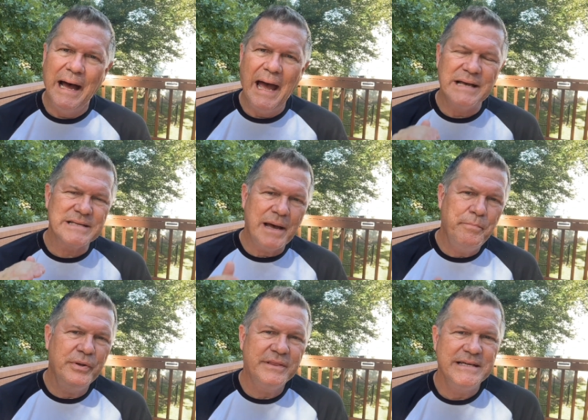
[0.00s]
As I
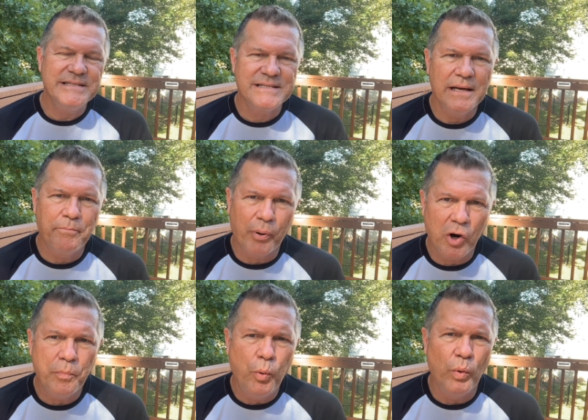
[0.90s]
put these
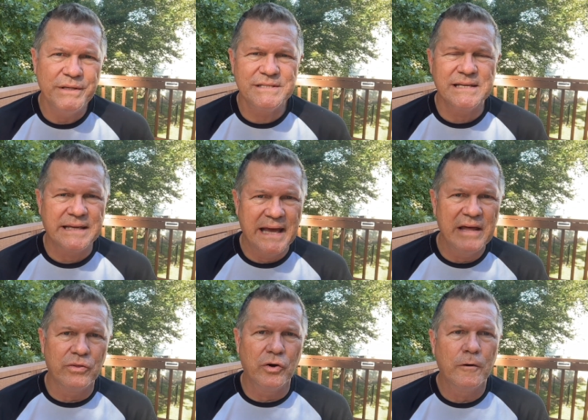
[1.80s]
prayer points
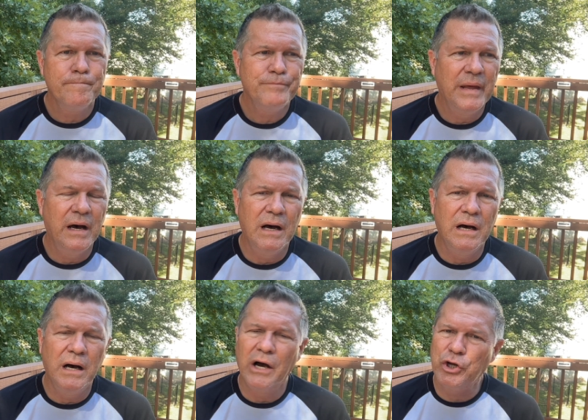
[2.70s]
together,
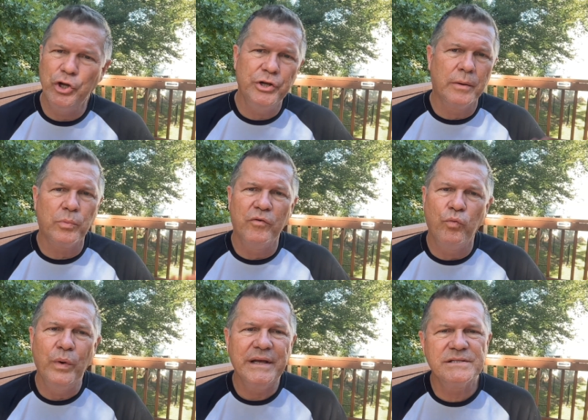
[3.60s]
uh, a good number of
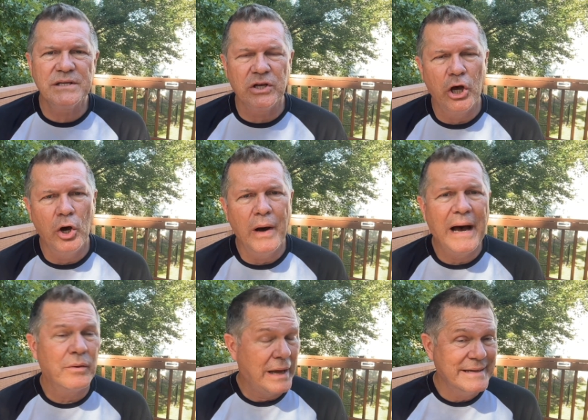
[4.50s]
weeks ago,
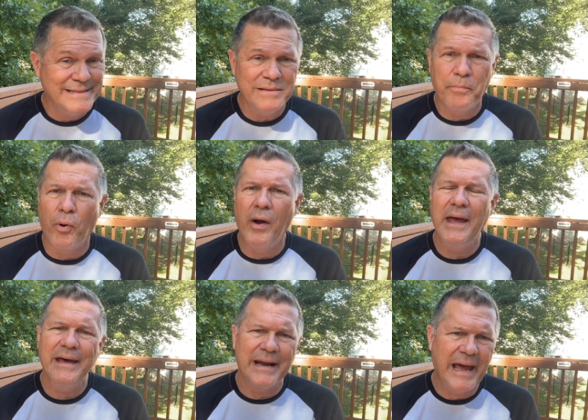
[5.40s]
I, I, did
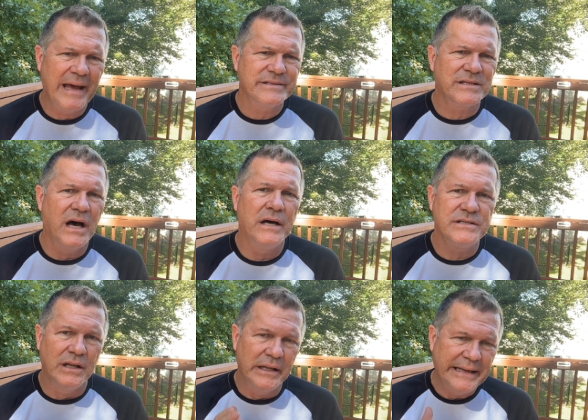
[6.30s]
pray and I asked God
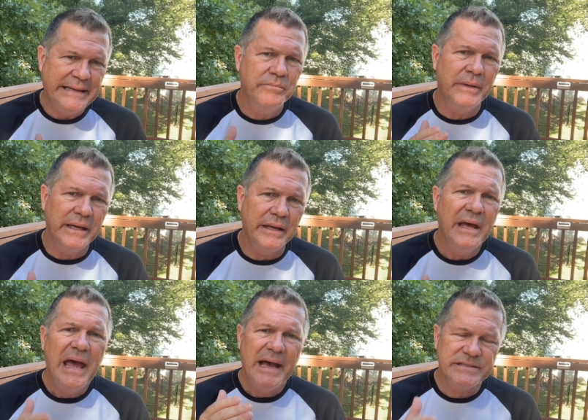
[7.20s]
to lead me
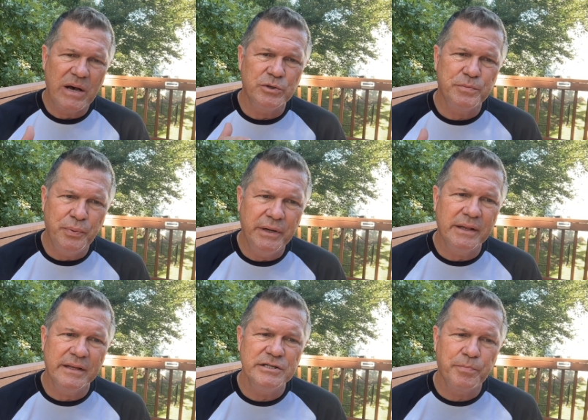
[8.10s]
as I was
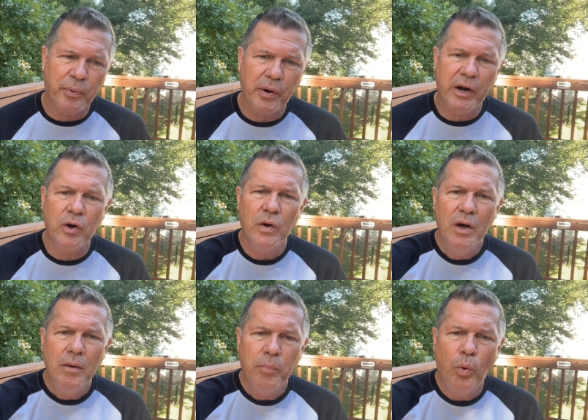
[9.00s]
putting these prayer
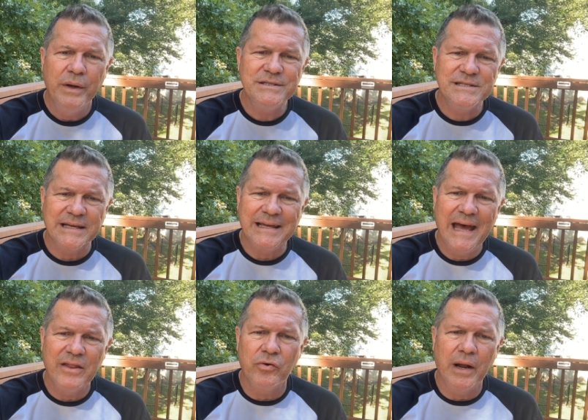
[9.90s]
points
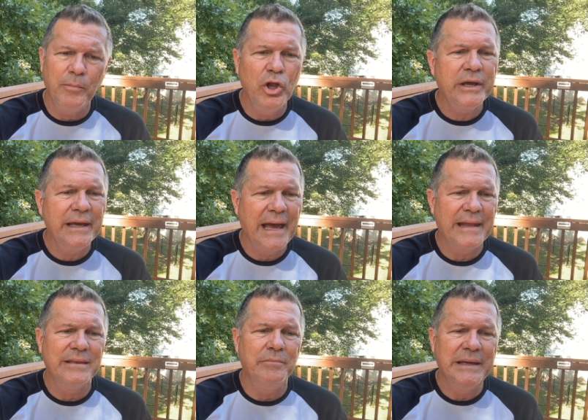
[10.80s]
together. And I'm looking
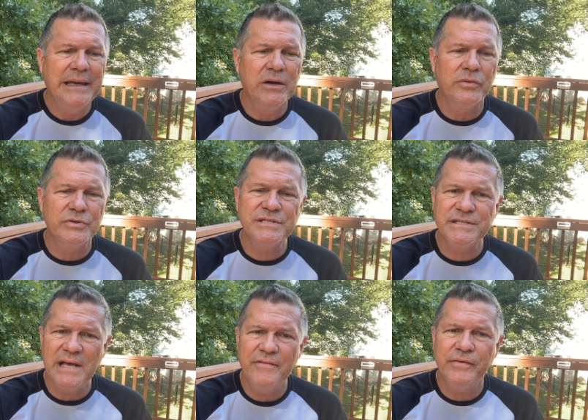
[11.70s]
at them here. There's
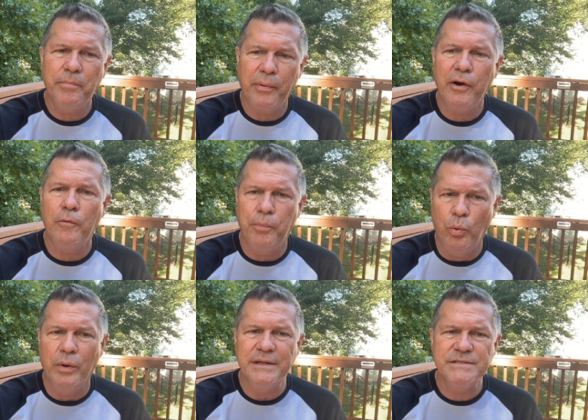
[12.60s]
seven prayer
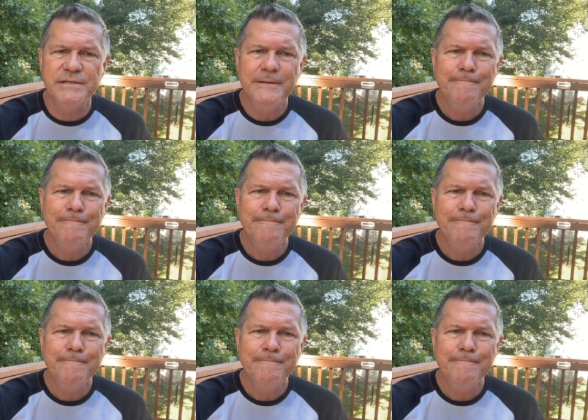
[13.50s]
points.